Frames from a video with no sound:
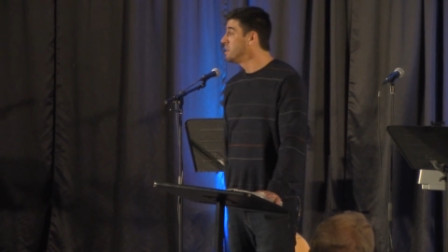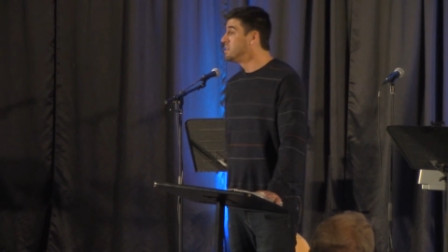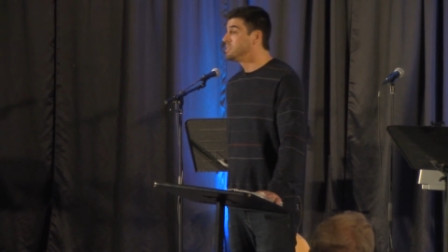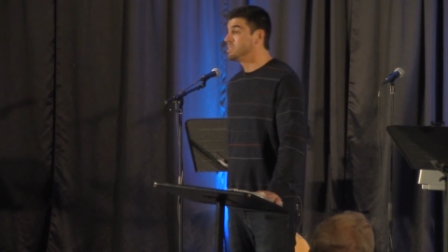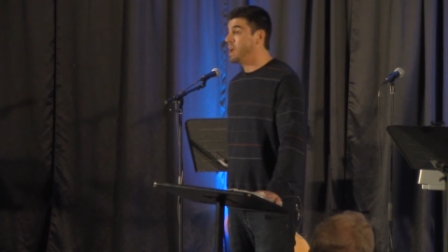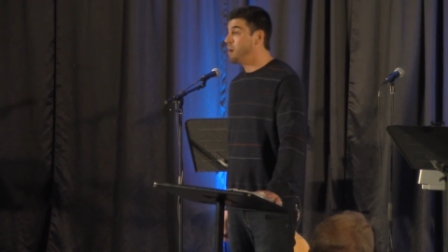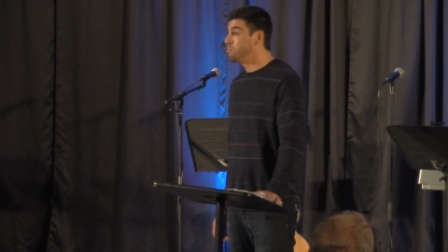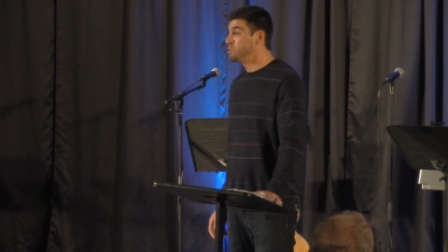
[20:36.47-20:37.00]

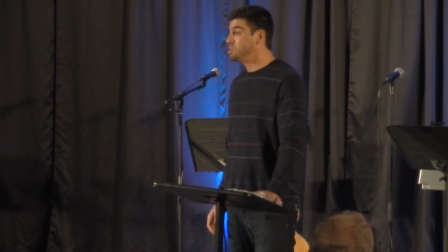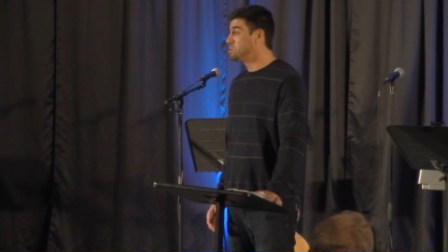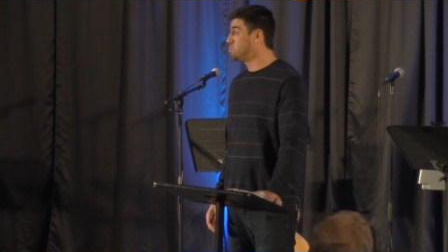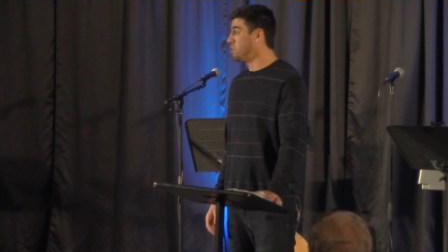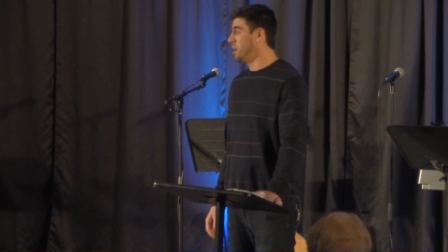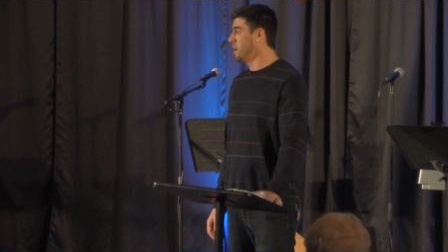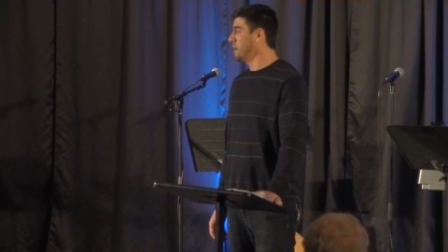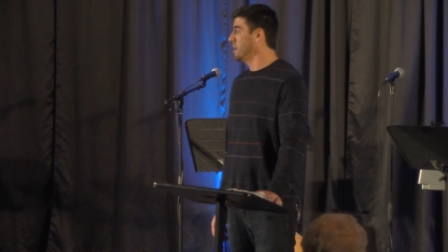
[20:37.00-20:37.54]
Stop and just
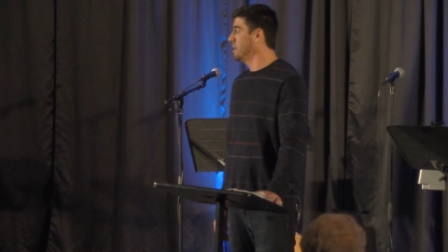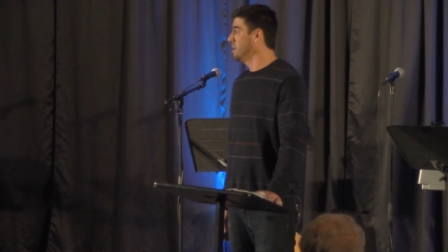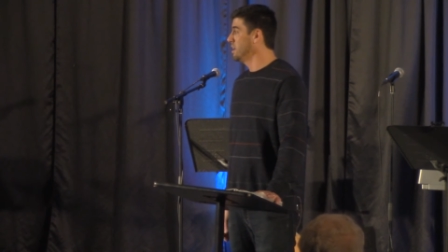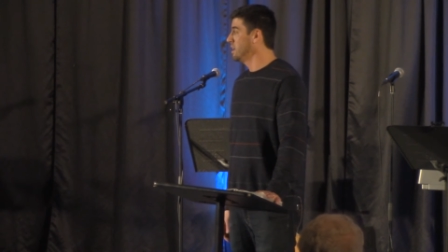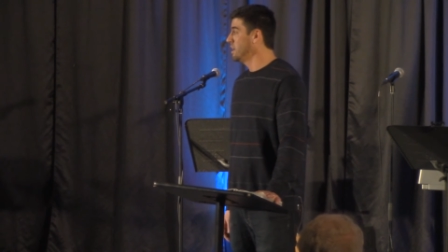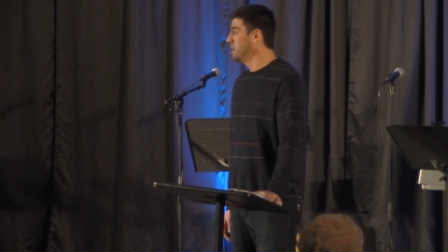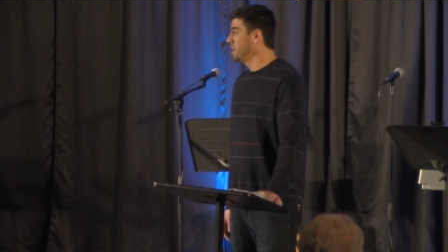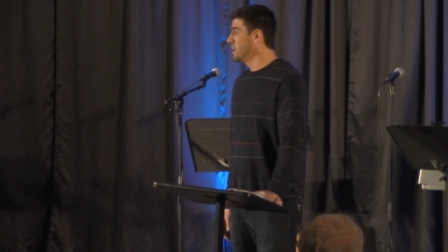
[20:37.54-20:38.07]
pray
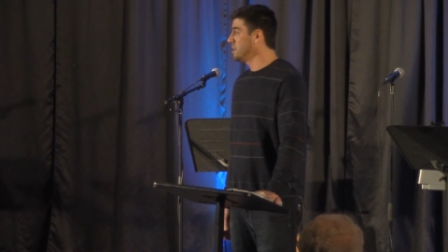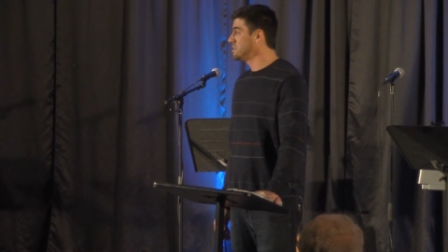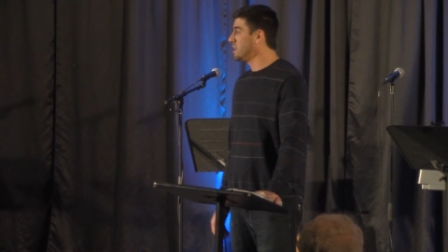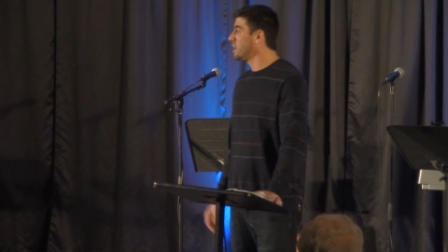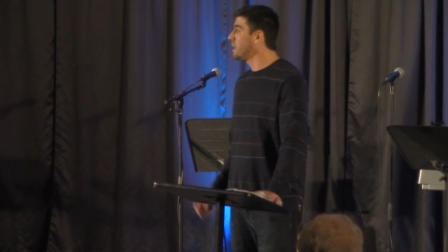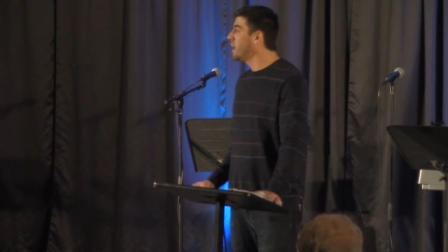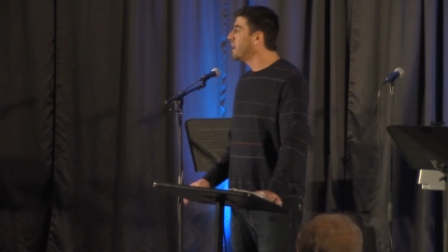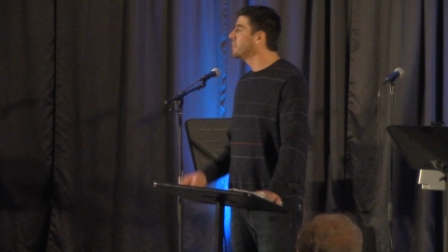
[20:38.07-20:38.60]
and
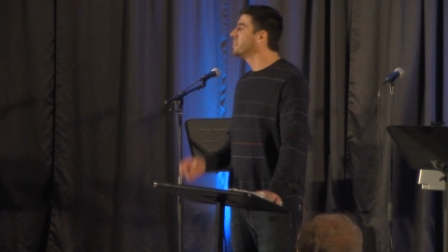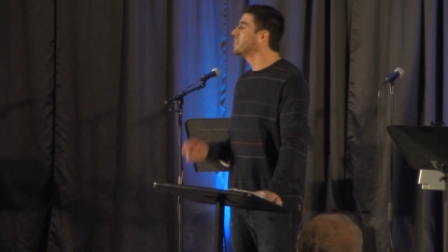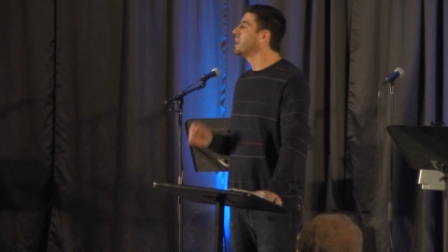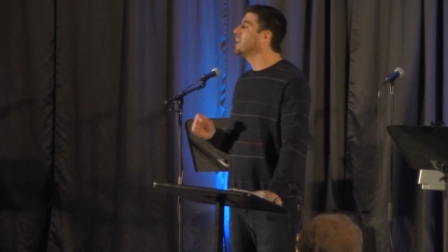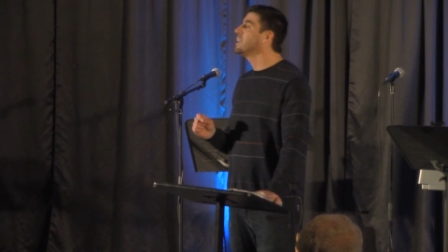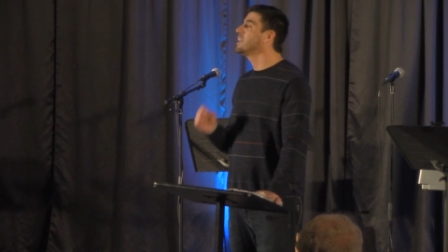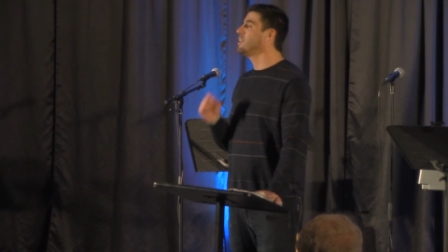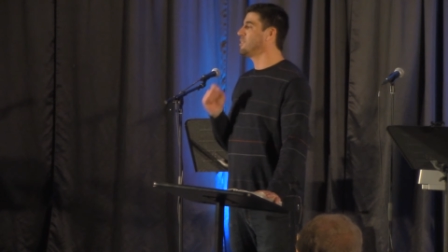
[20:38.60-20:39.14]
say, God,
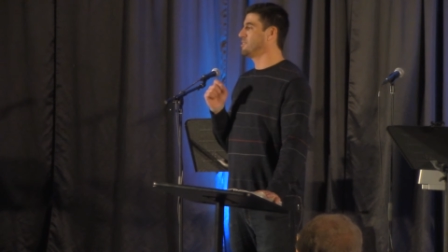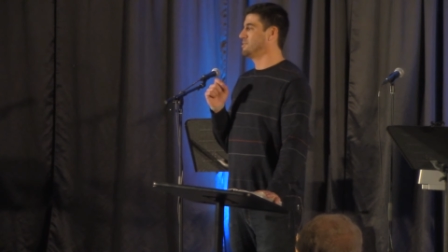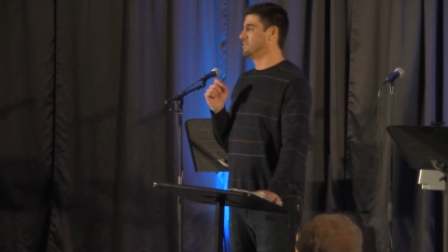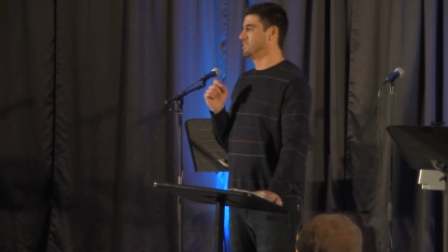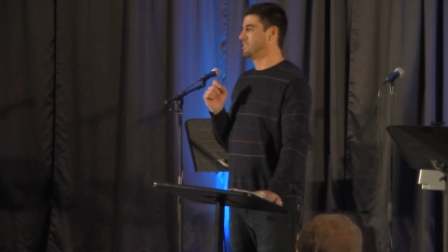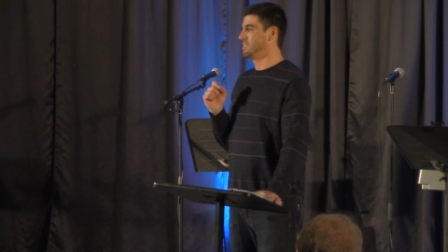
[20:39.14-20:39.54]
thank you